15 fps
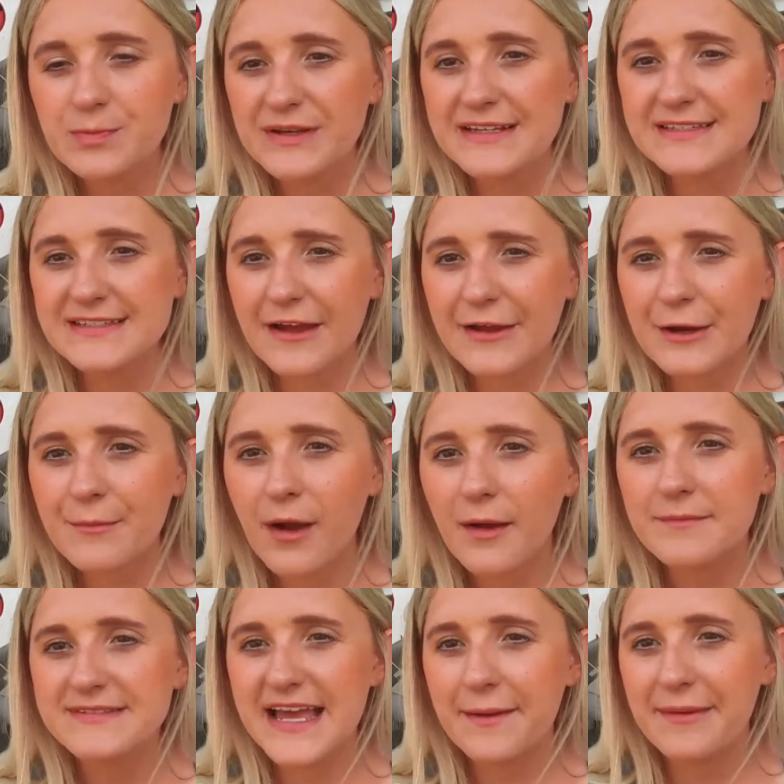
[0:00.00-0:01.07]
Please tell your
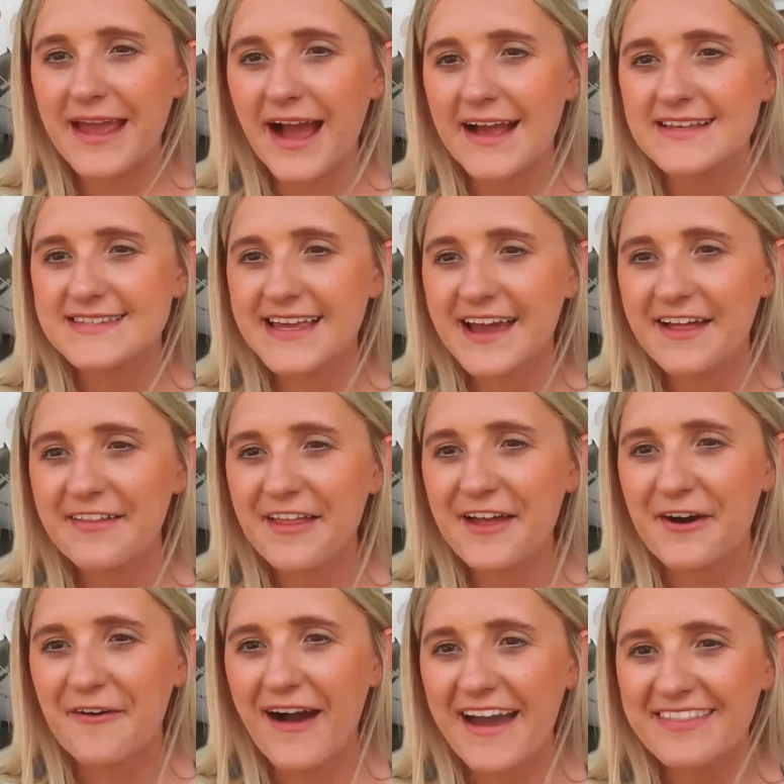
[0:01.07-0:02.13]
mom, Debbie, I say hello.